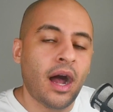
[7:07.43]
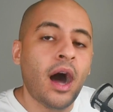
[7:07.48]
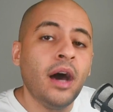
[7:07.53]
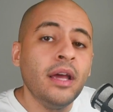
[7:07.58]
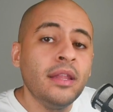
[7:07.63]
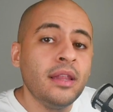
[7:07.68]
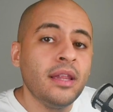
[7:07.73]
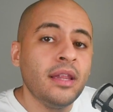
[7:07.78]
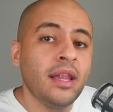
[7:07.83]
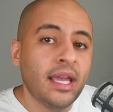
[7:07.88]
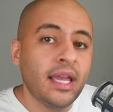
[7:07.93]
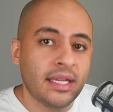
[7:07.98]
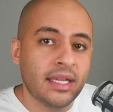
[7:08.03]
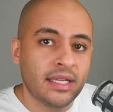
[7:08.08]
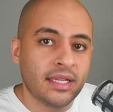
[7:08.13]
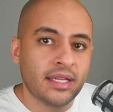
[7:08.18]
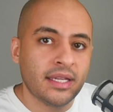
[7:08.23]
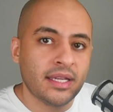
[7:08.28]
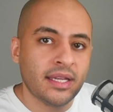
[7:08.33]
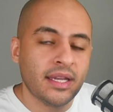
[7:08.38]

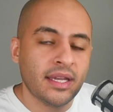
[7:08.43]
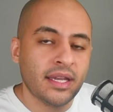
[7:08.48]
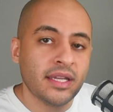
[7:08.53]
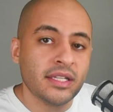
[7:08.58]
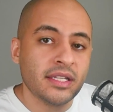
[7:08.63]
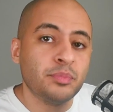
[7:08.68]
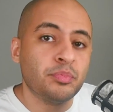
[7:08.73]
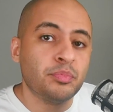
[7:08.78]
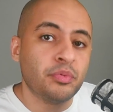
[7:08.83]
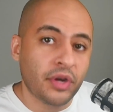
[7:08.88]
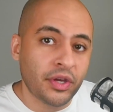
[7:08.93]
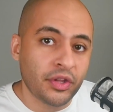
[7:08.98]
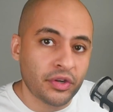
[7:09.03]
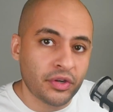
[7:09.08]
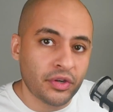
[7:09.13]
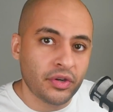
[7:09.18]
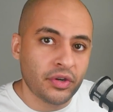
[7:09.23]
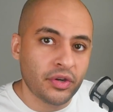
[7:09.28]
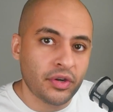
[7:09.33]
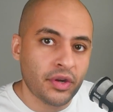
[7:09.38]
unlike his
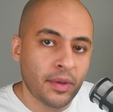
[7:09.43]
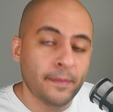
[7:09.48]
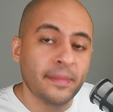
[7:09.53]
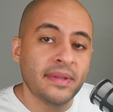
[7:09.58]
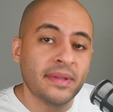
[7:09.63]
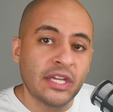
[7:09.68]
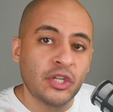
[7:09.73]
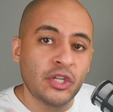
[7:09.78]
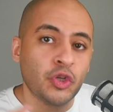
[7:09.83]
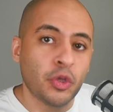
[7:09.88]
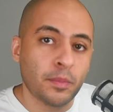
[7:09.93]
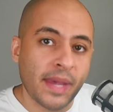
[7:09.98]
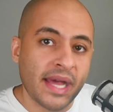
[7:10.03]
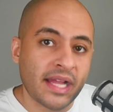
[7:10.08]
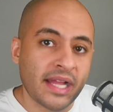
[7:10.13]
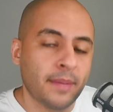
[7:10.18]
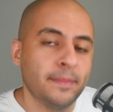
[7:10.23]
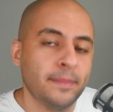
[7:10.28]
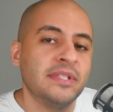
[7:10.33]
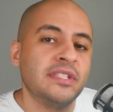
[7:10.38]
brother, Millennial
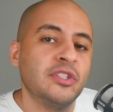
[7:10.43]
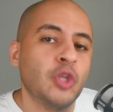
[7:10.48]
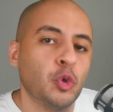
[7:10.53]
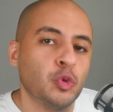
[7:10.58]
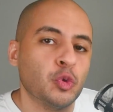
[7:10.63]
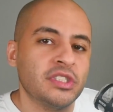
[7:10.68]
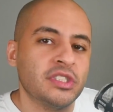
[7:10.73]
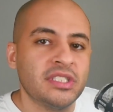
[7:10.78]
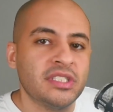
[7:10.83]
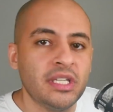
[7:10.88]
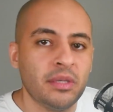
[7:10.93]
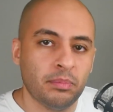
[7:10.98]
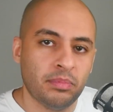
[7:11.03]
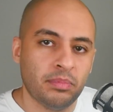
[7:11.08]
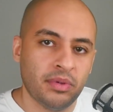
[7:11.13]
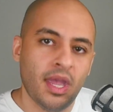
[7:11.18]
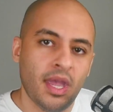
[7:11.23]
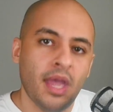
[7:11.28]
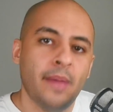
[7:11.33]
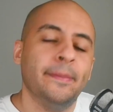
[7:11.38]
Malcolm is no simp.